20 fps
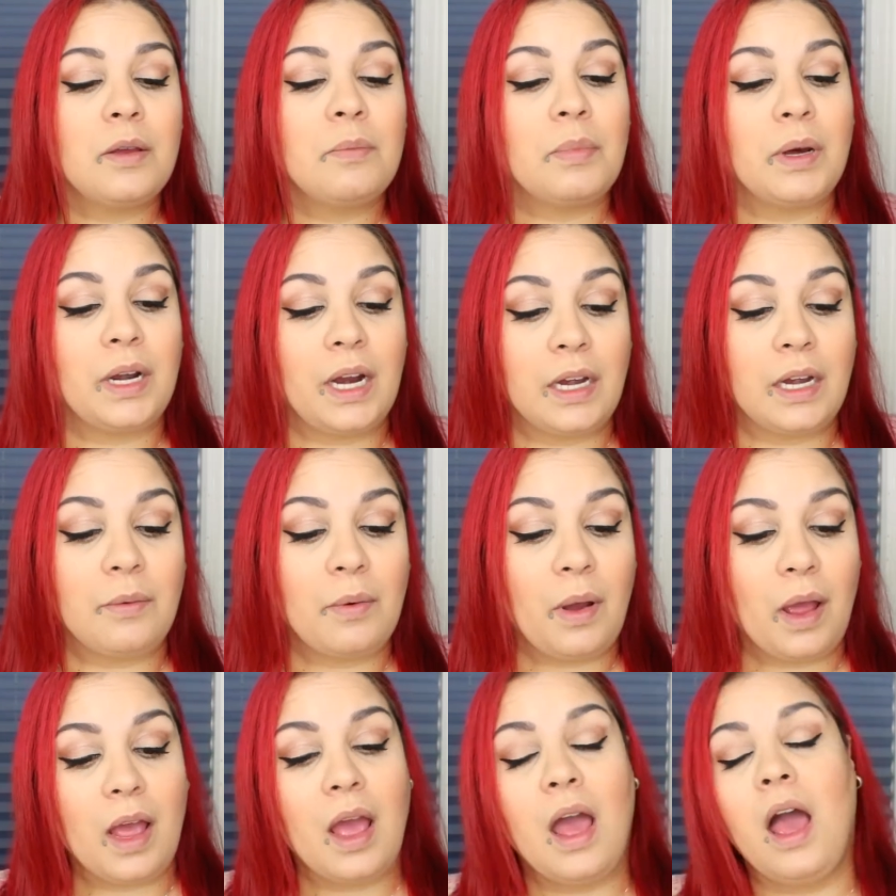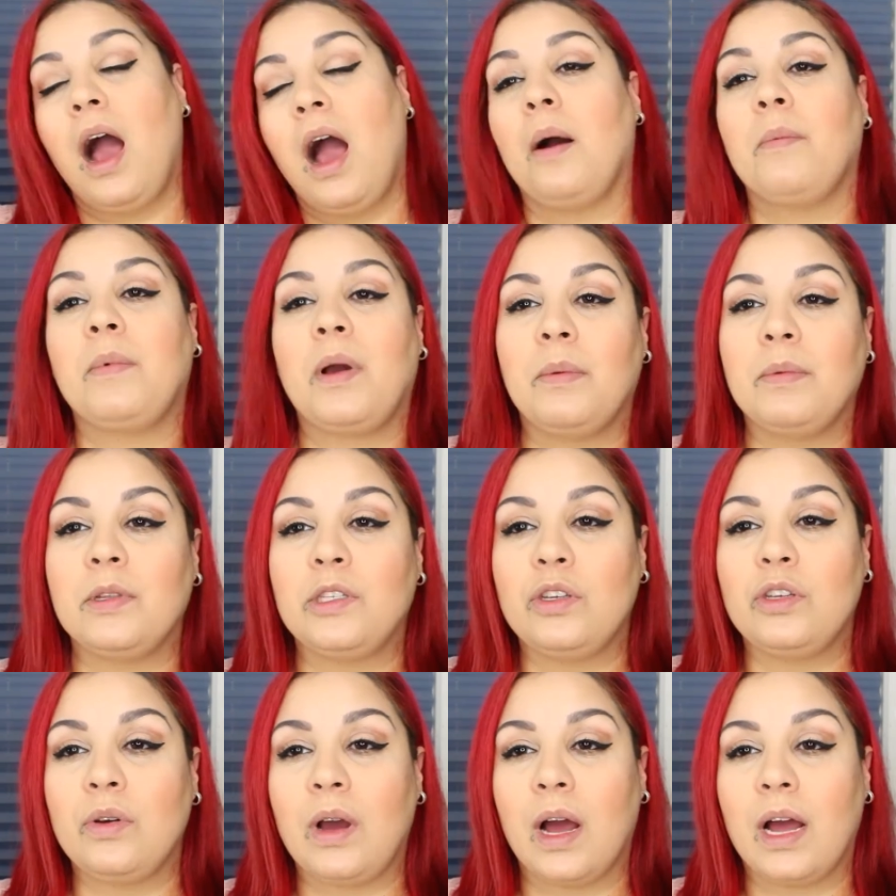But anyway, I'm coming
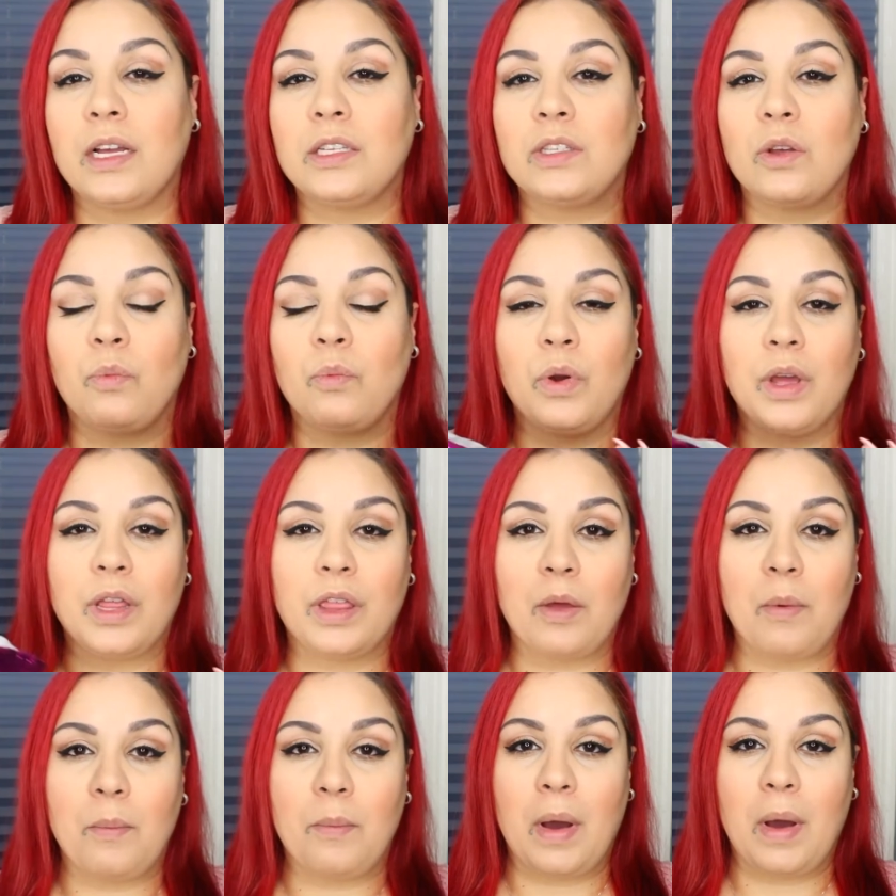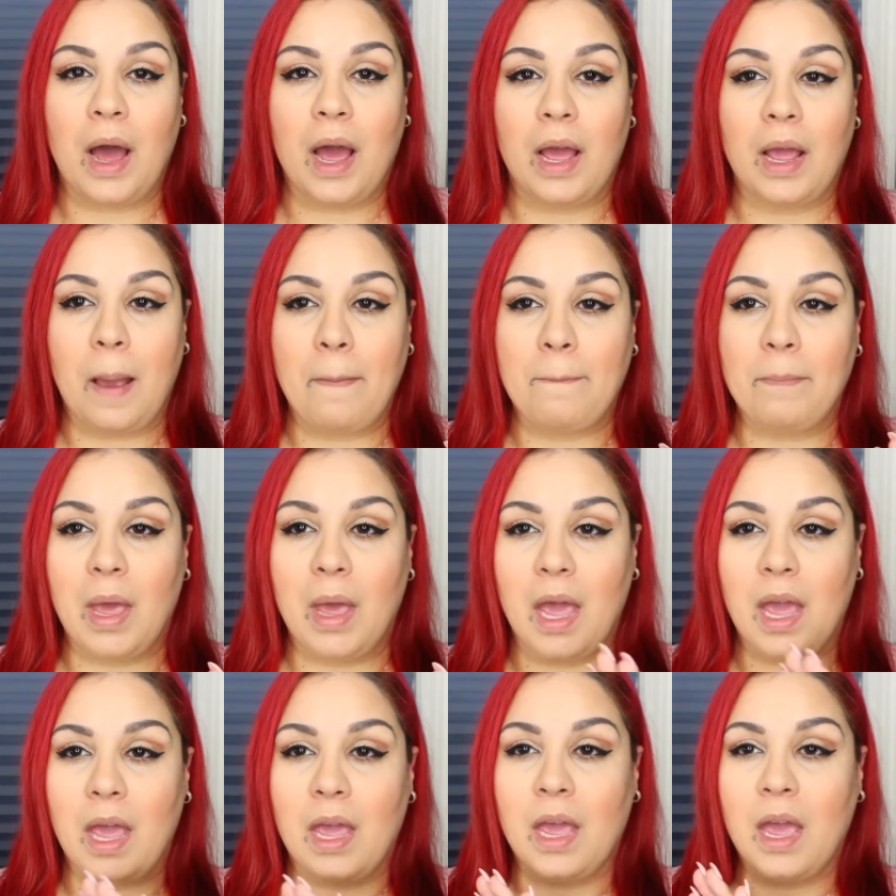to you guys with my
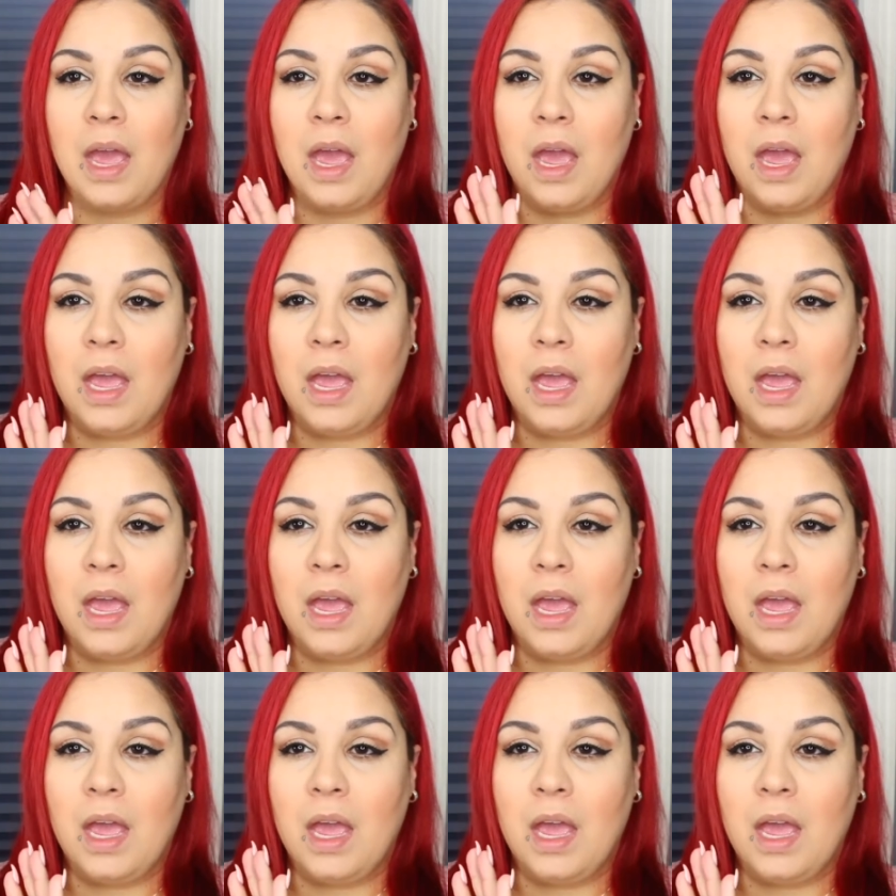May